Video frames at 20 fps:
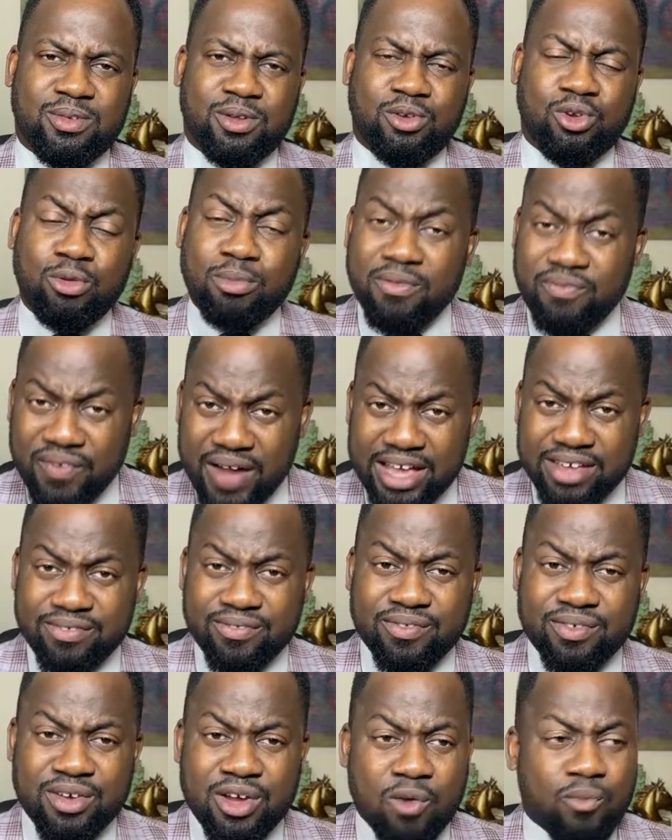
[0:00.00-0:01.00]
Number
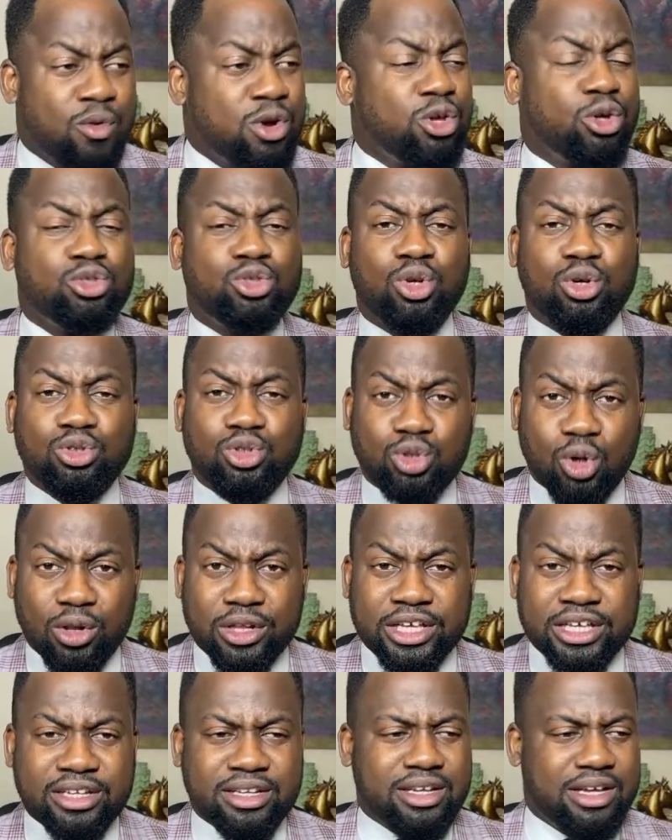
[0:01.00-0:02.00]
5, when you're done
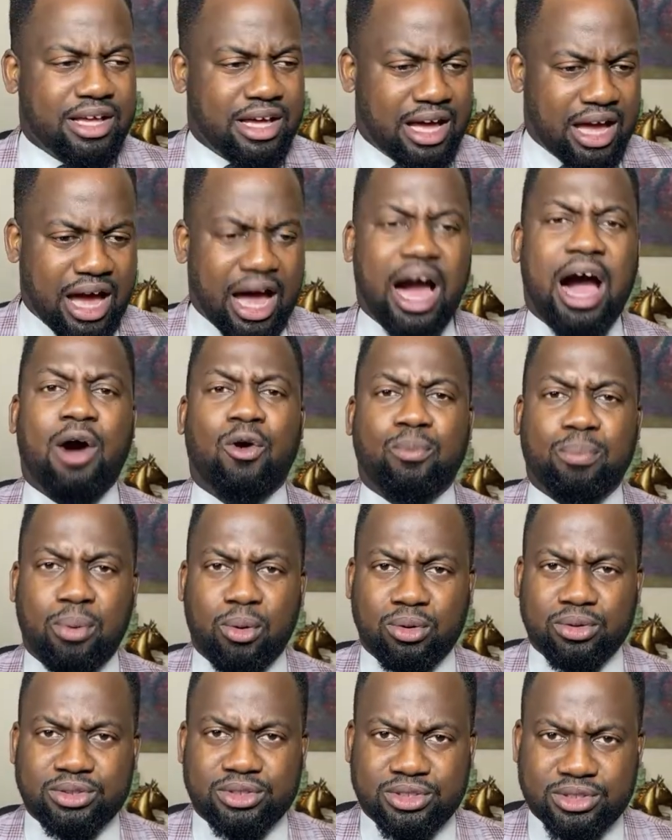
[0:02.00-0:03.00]
talking, I'll
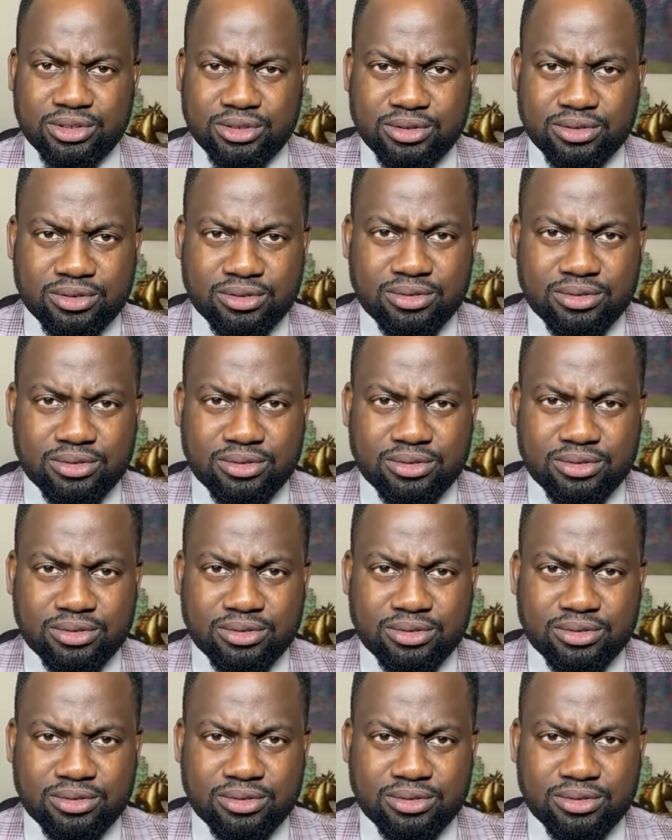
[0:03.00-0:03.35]
pause.